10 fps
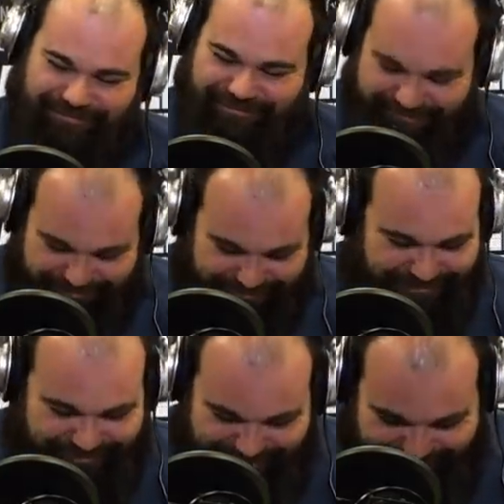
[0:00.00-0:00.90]

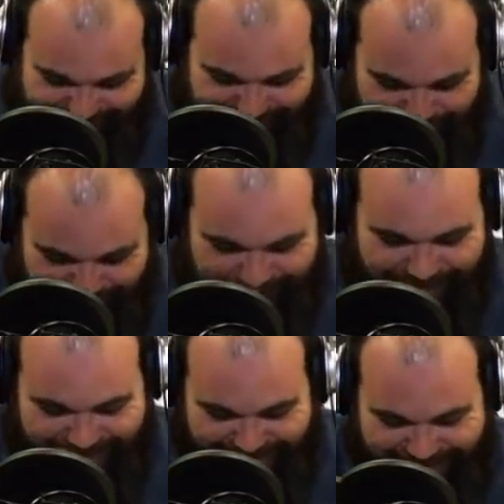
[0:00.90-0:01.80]

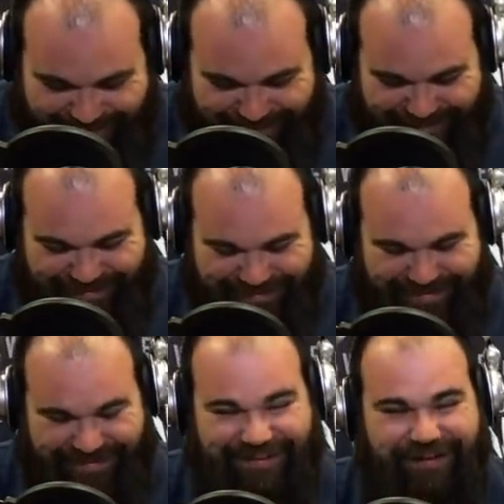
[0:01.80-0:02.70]

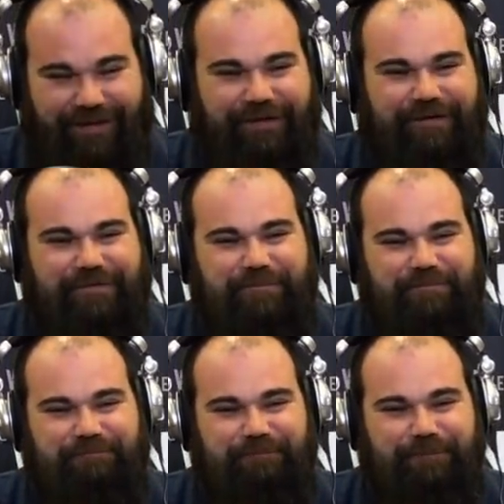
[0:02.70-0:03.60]

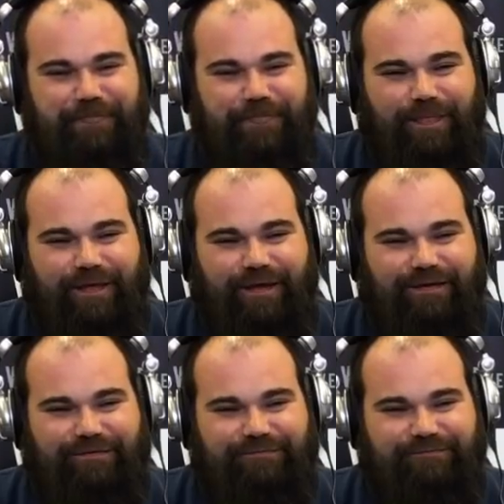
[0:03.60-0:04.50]

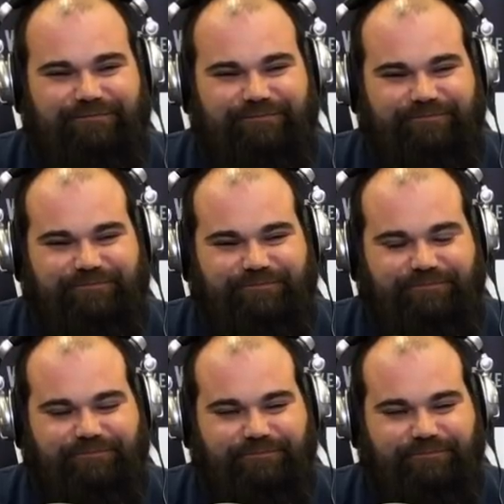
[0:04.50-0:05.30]
This person isn't speaking.